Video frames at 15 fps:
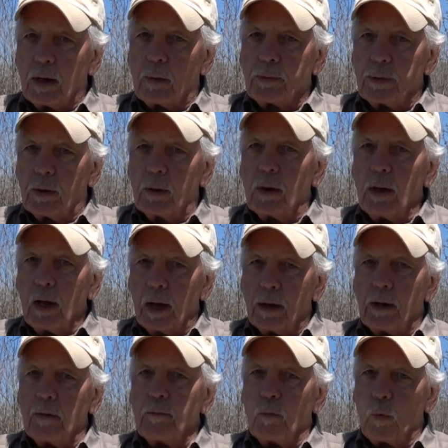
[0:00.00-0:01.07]
out there,
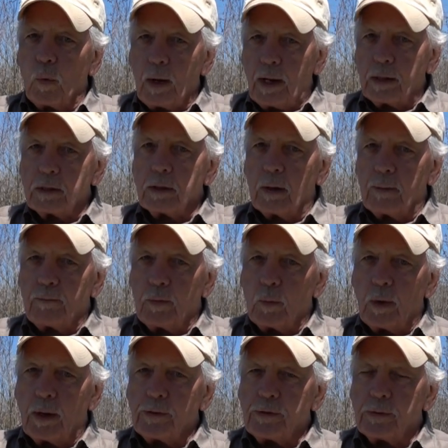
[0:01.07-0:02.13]
enough weight, if you
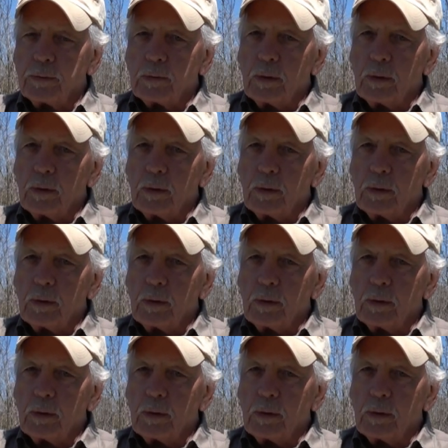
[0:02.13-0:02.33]
want to